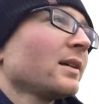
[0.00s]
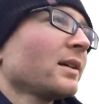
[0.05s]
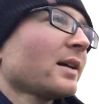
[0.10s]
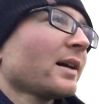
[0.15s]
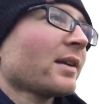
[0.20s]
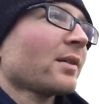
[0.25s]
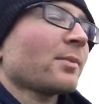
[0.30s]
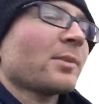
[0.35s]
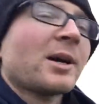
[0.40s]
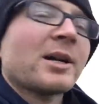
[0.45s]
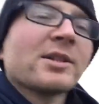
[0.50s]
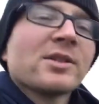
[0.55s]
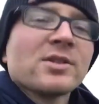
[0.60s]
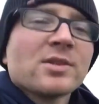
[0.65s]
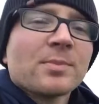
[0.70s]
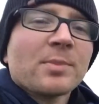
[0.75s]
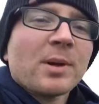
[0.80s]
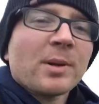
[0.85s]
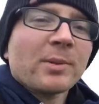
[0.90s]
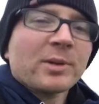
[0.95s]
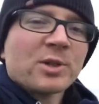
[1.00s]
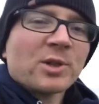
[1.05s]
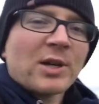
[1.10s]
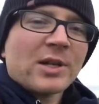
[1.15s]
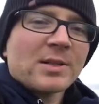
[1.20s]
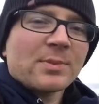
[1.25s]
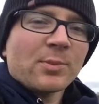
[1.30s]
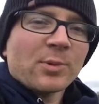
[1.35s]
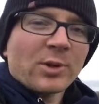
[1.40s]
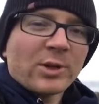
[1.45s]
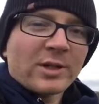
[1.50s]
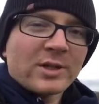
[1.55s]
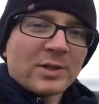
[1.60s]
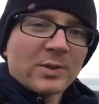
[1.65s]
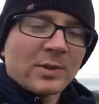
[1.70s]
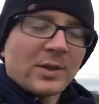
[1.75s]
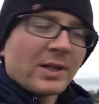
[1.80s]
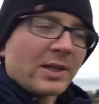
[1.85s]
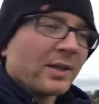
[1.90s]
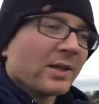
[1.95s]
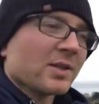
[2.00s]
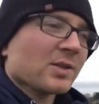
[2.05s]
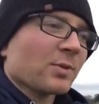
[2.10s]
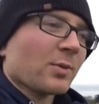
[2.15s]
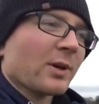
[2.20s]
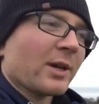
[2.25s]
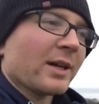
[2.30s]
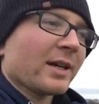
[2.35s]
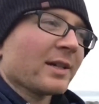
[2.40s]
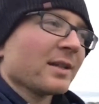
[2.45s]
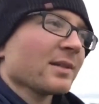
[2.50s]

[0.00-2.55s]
I don't mind using public transport and doing it this way.